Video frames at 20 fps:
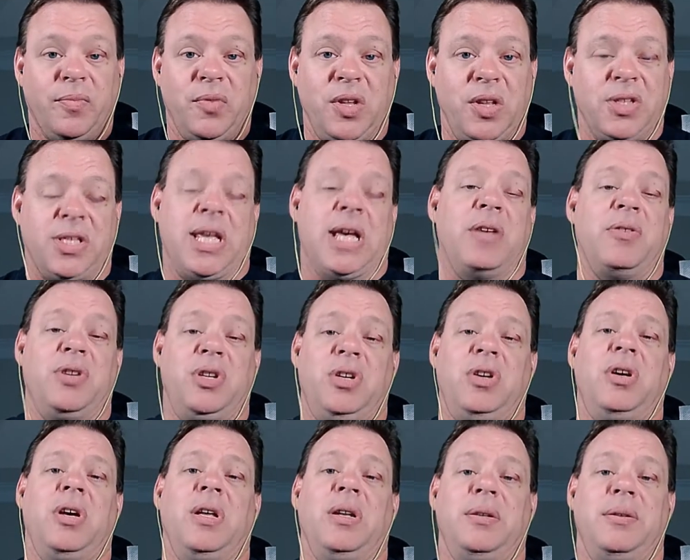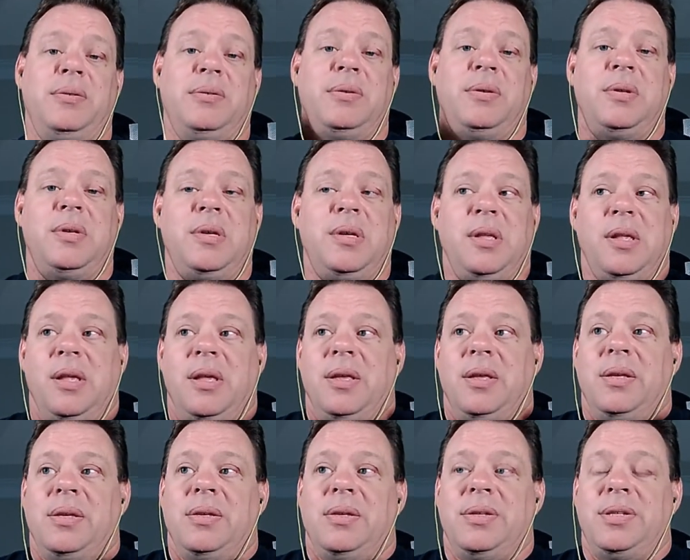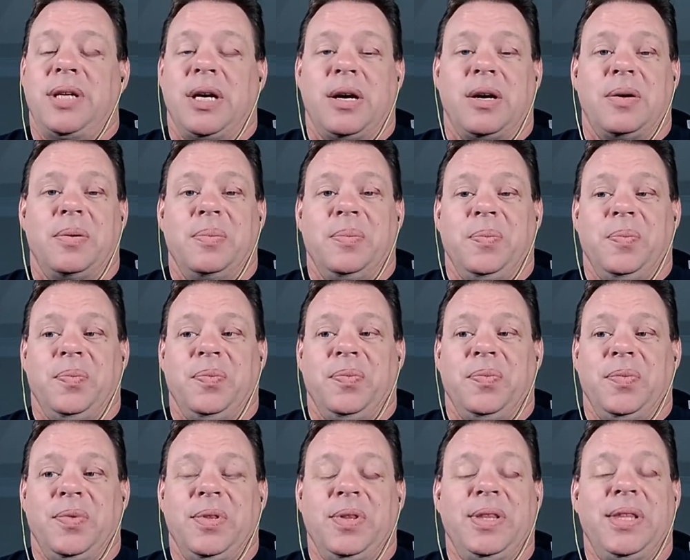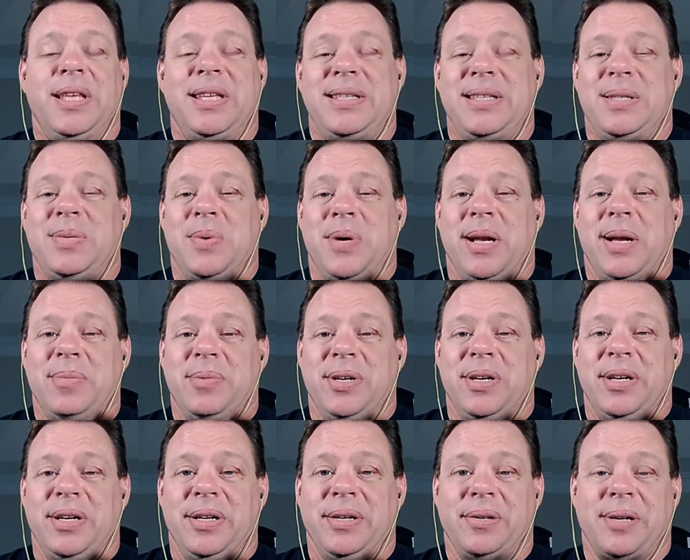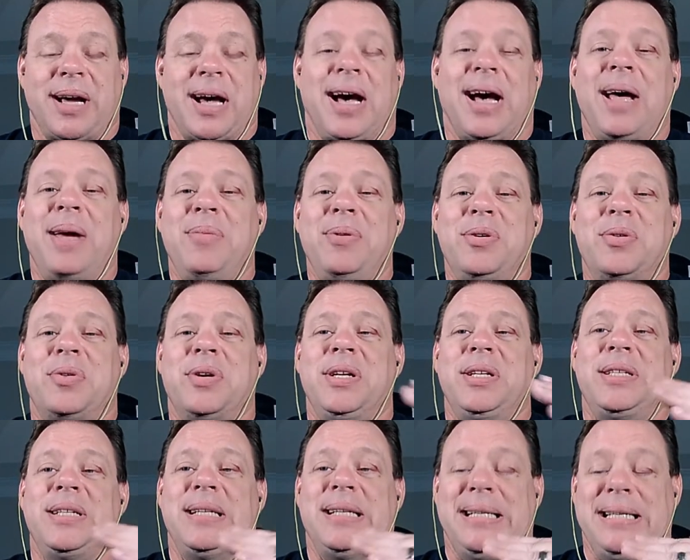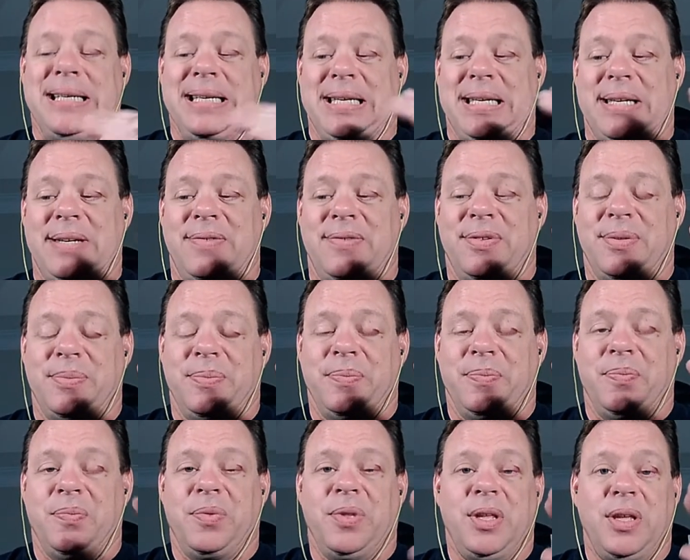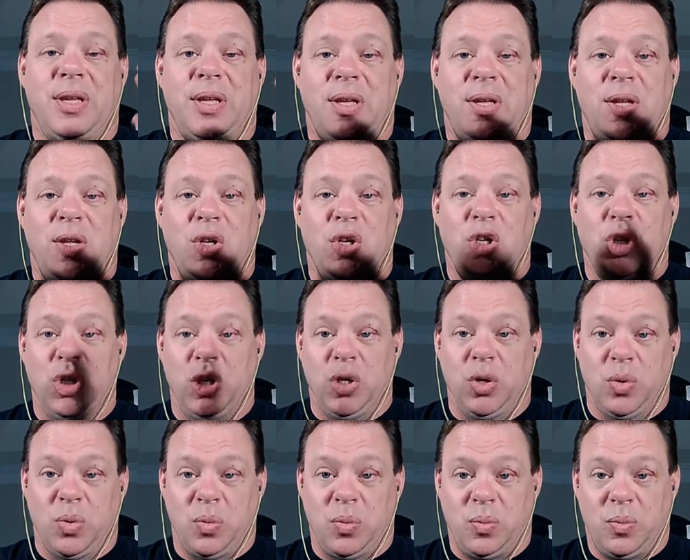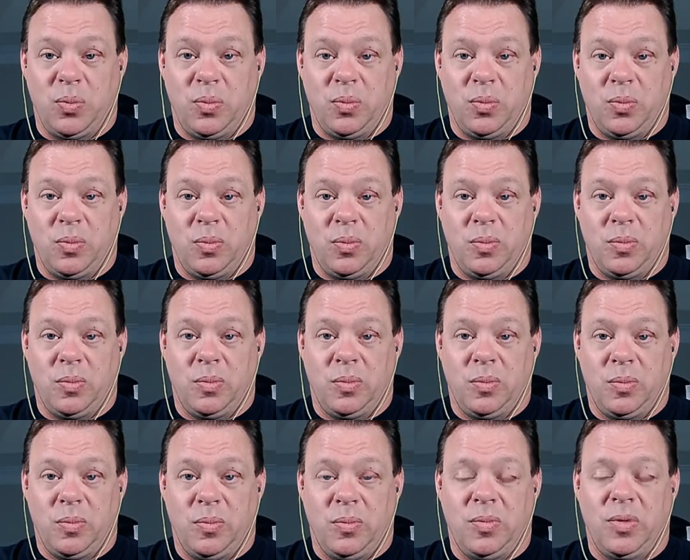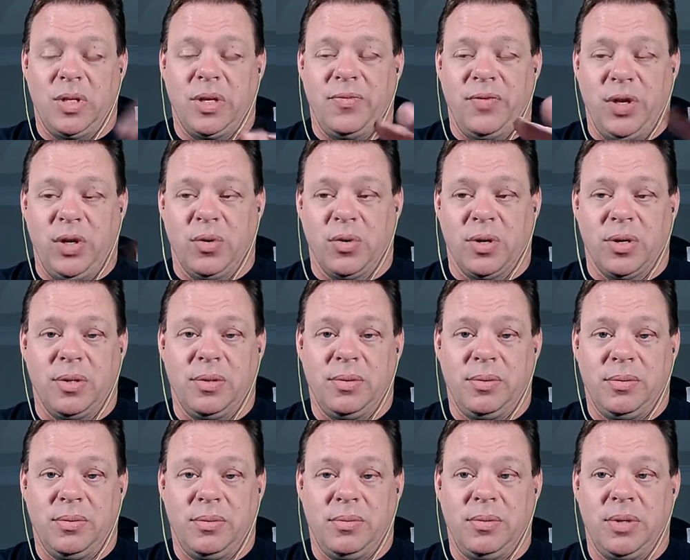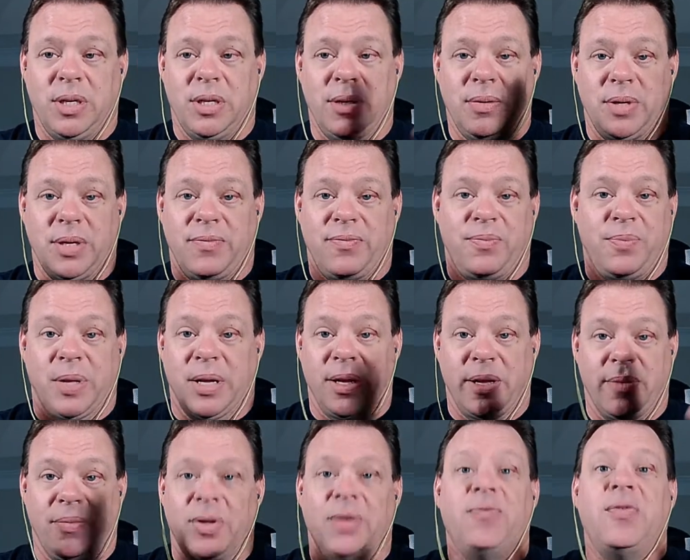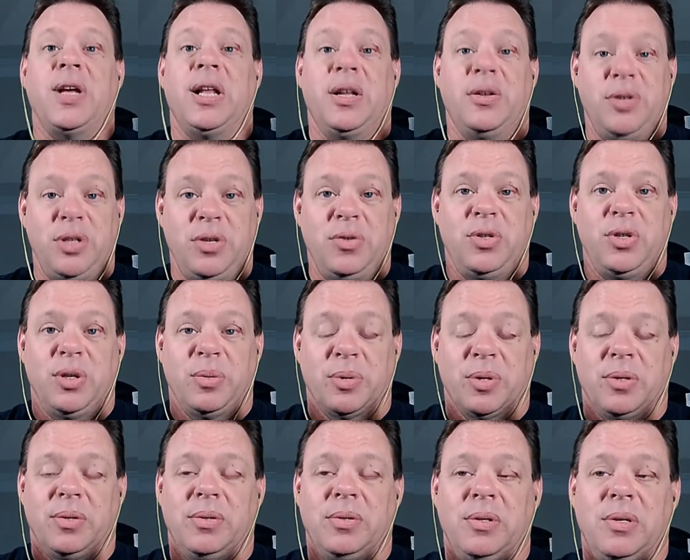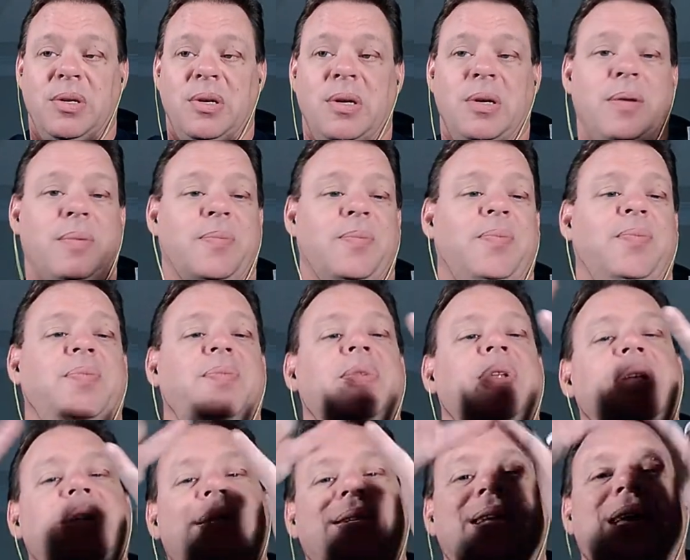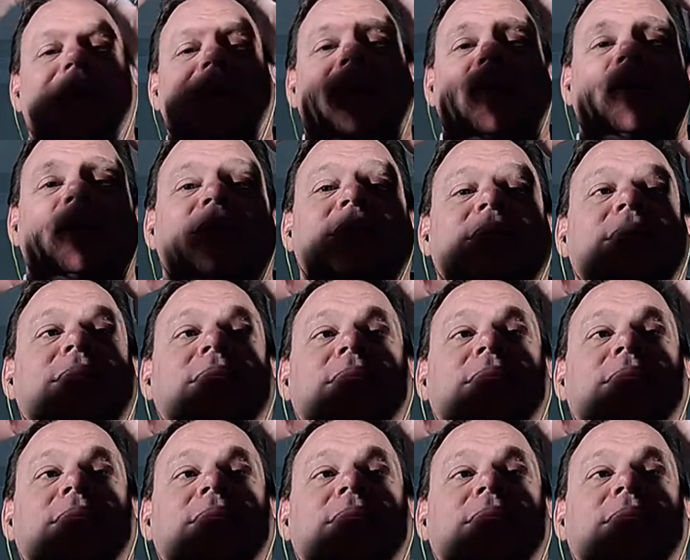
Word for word: sound good. So this is what I'm going to do. I'm going to leave you, the viewer, the the, the, the fellow YouTuber, dates